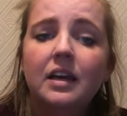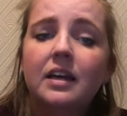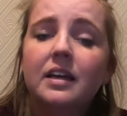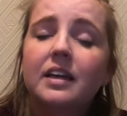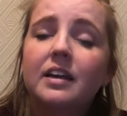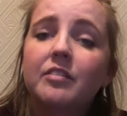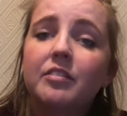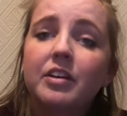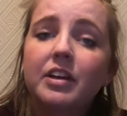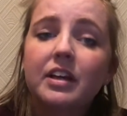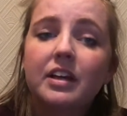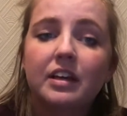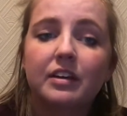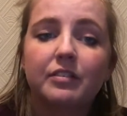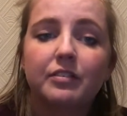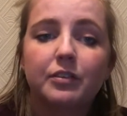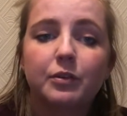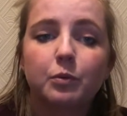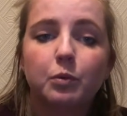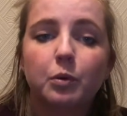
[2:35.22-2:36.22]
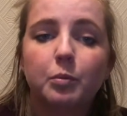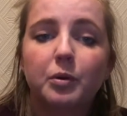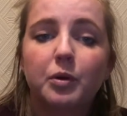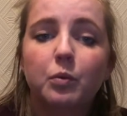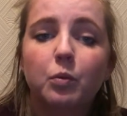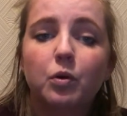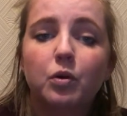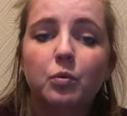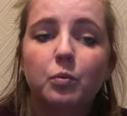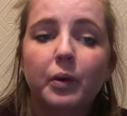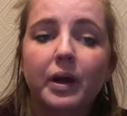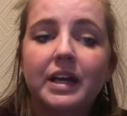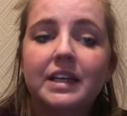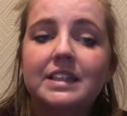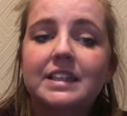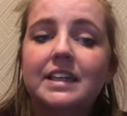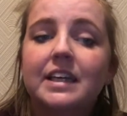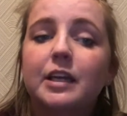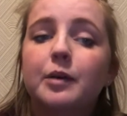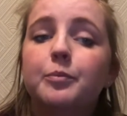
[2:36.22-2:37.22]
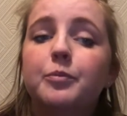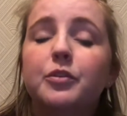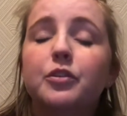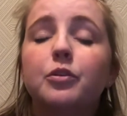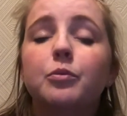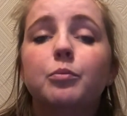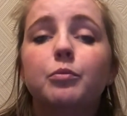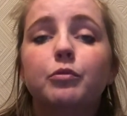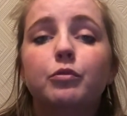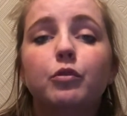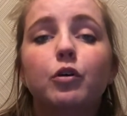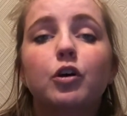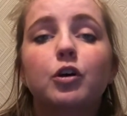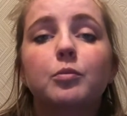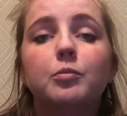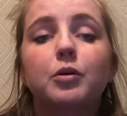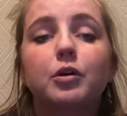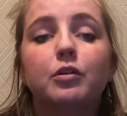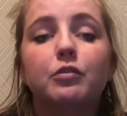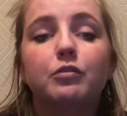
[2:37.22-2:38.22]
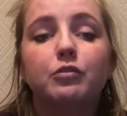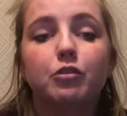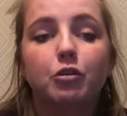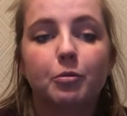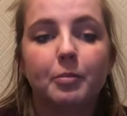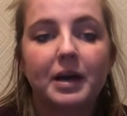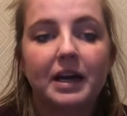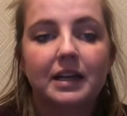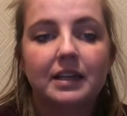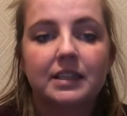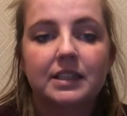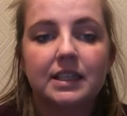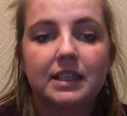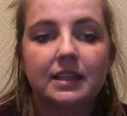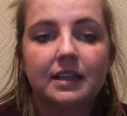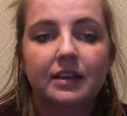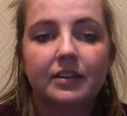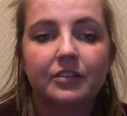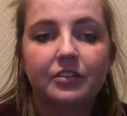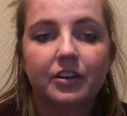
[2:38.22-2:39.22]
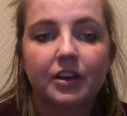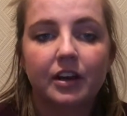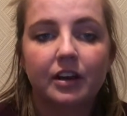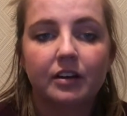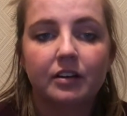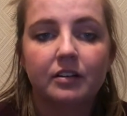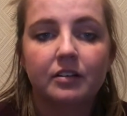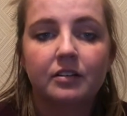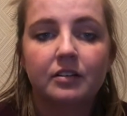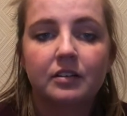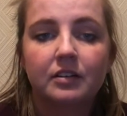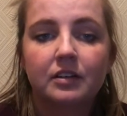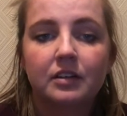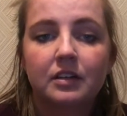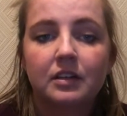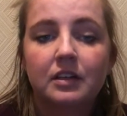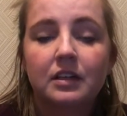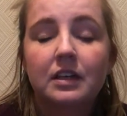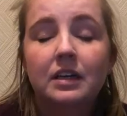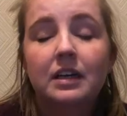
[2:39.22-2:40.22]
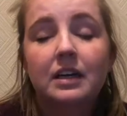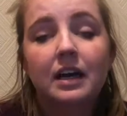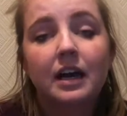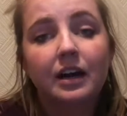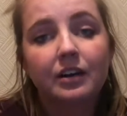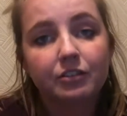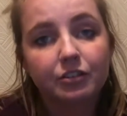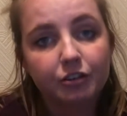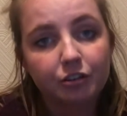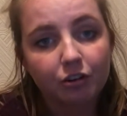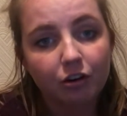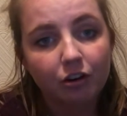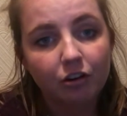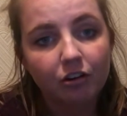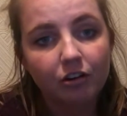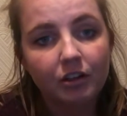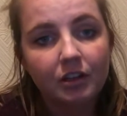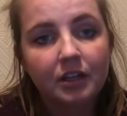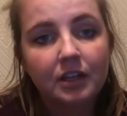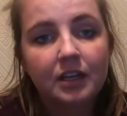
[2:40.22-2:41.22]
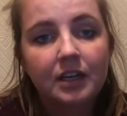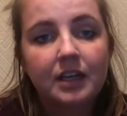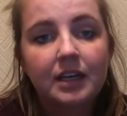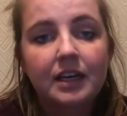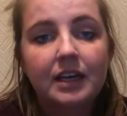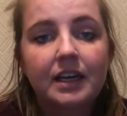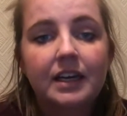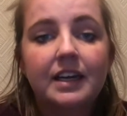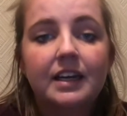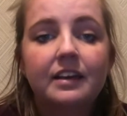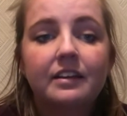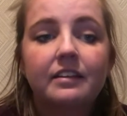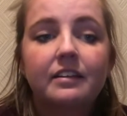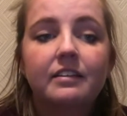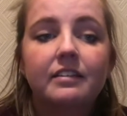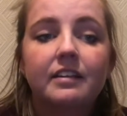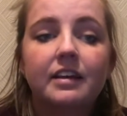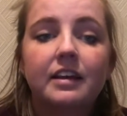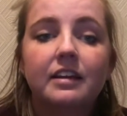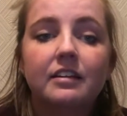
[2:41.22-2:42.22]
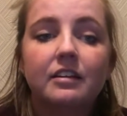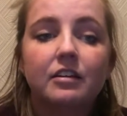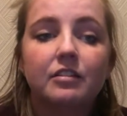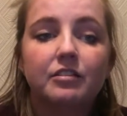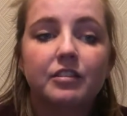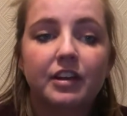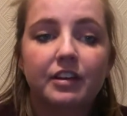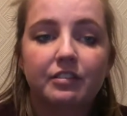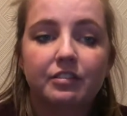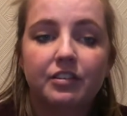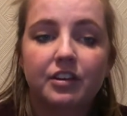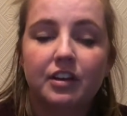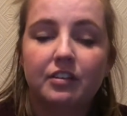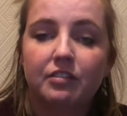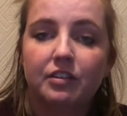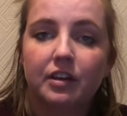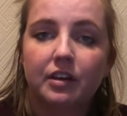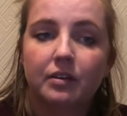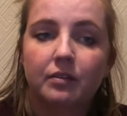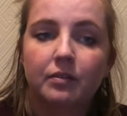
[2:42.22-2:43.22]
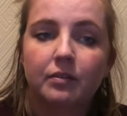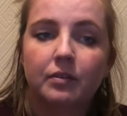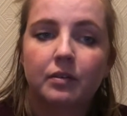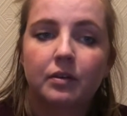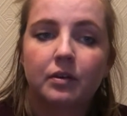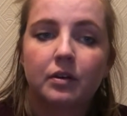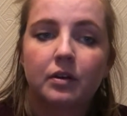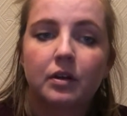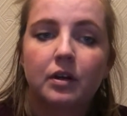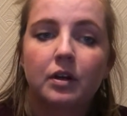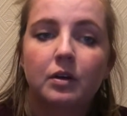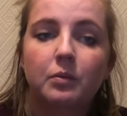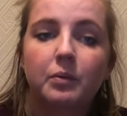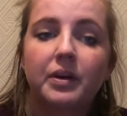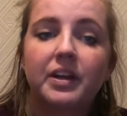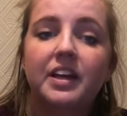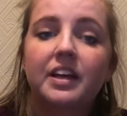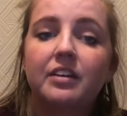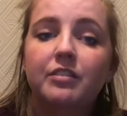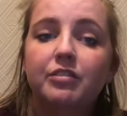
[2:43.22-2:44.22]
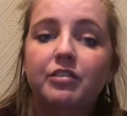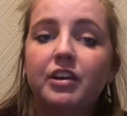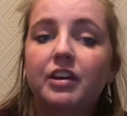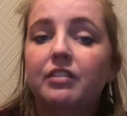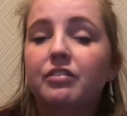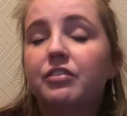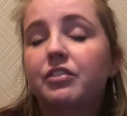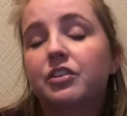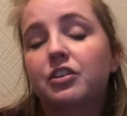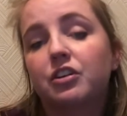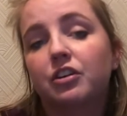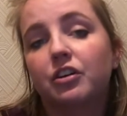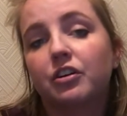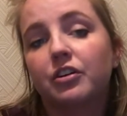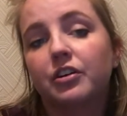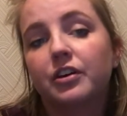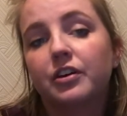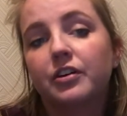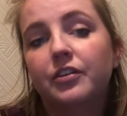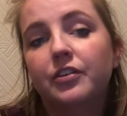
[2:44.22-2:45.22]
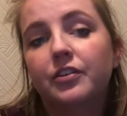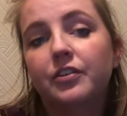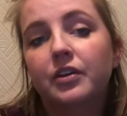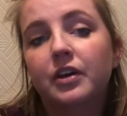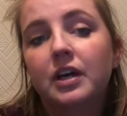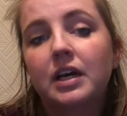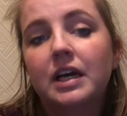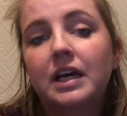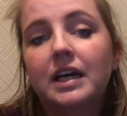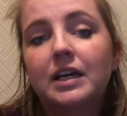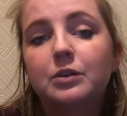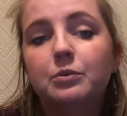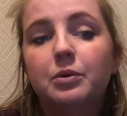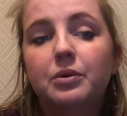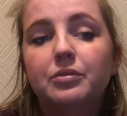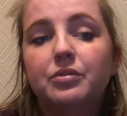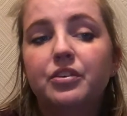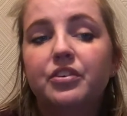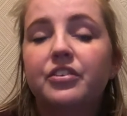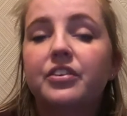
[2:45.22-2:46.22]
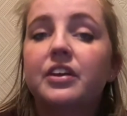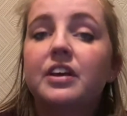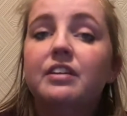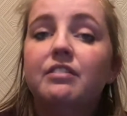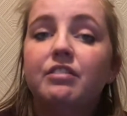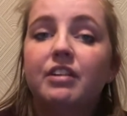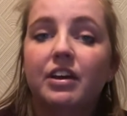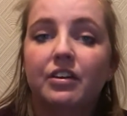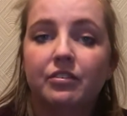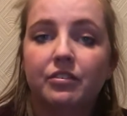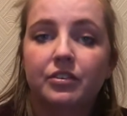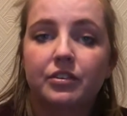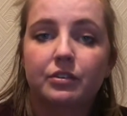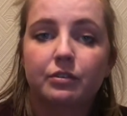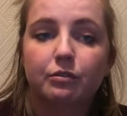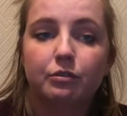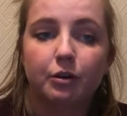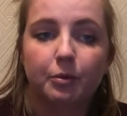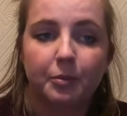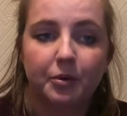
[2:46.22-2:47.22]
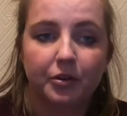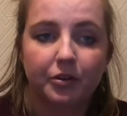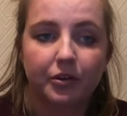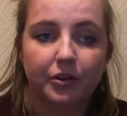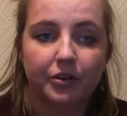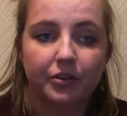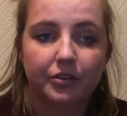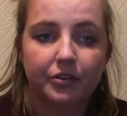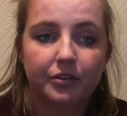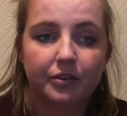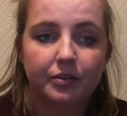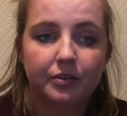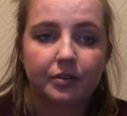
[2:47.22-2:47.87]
Giving gifts will be one way to keep some form of normality this year. After all, it is a season of gift giving. We give gifts to others and we receive gifts from others.